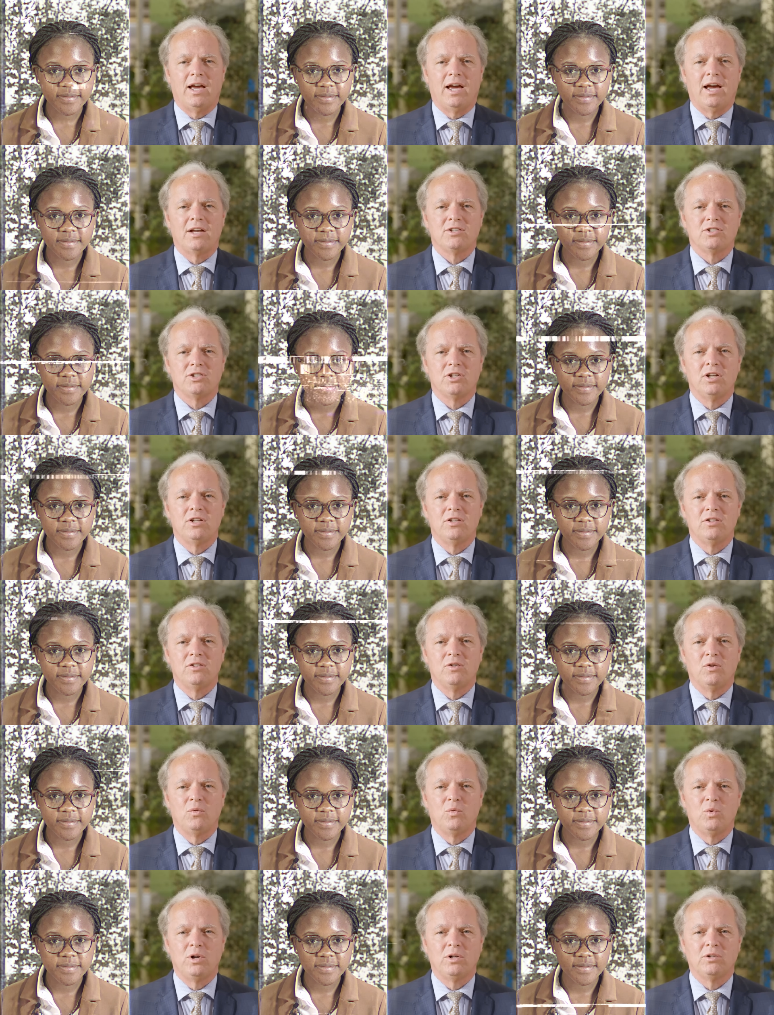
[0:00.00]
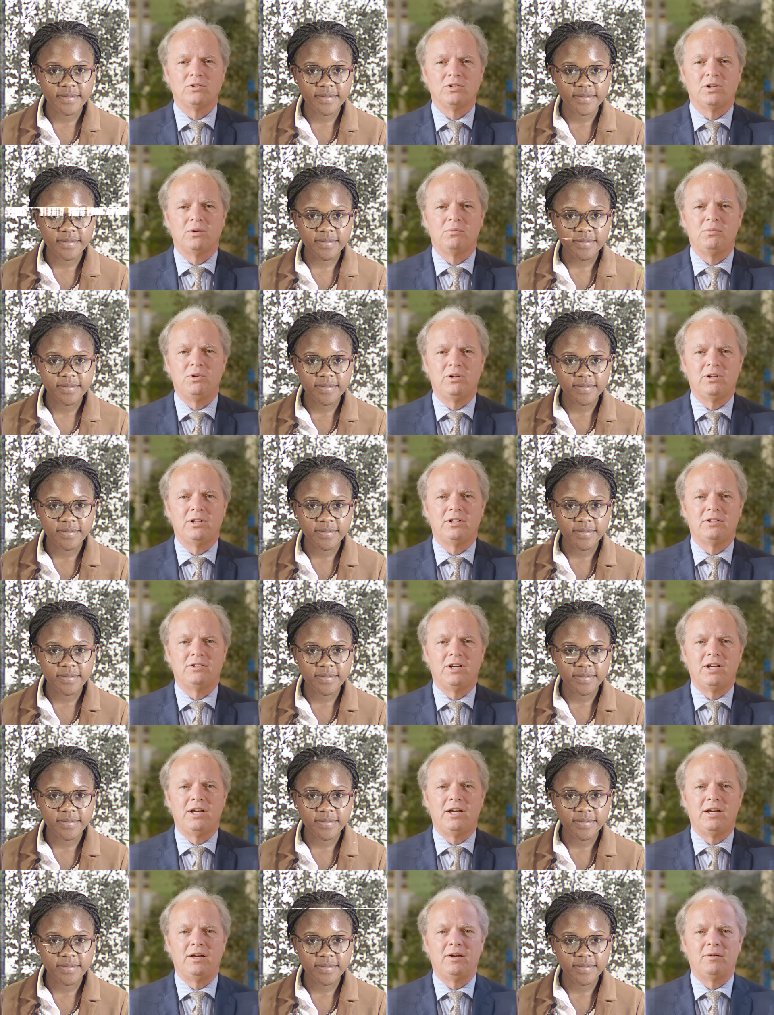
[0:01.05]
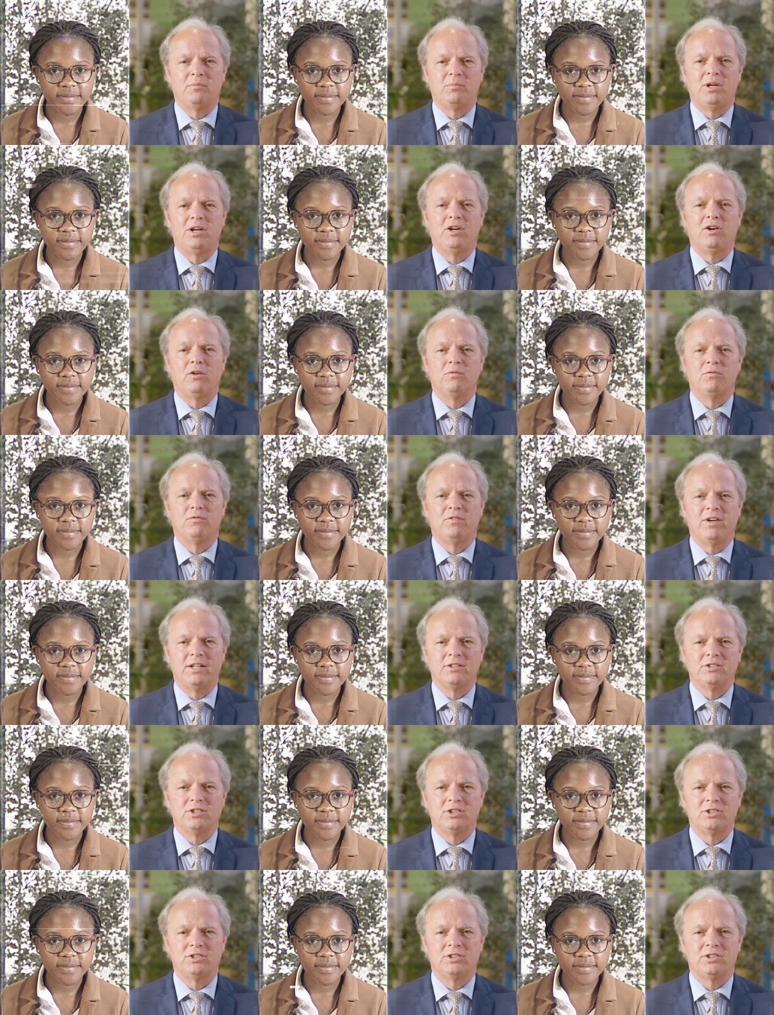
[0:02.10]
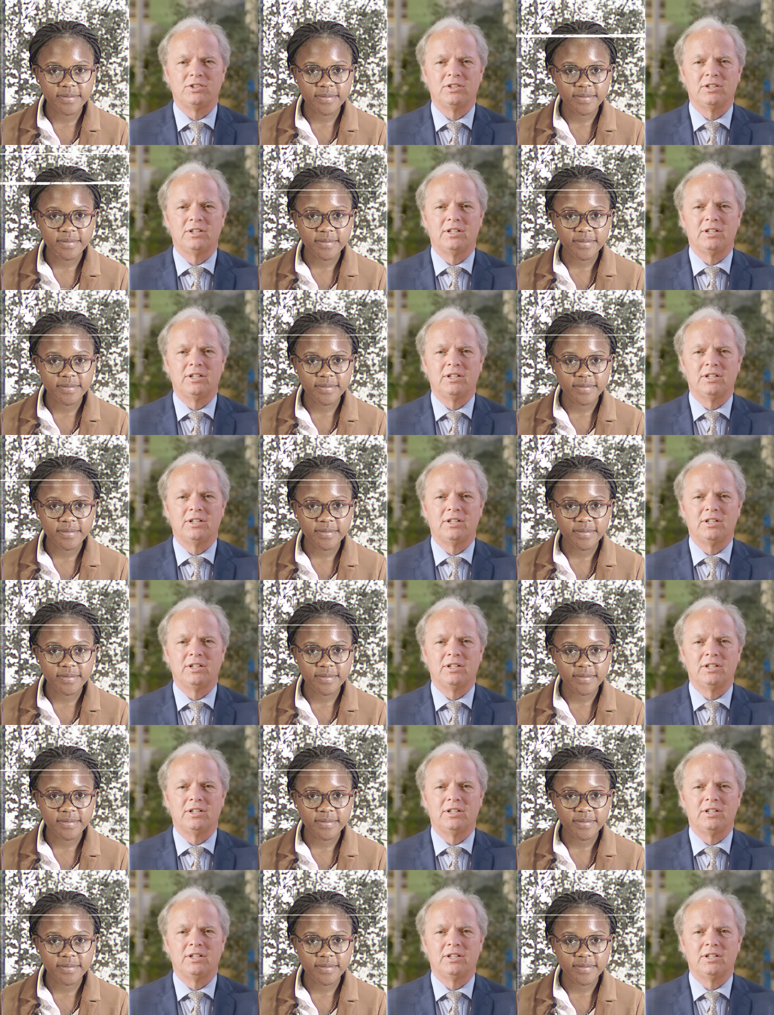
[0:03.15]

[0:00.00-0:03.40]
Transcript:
Speaker 1: as a world community, be convinced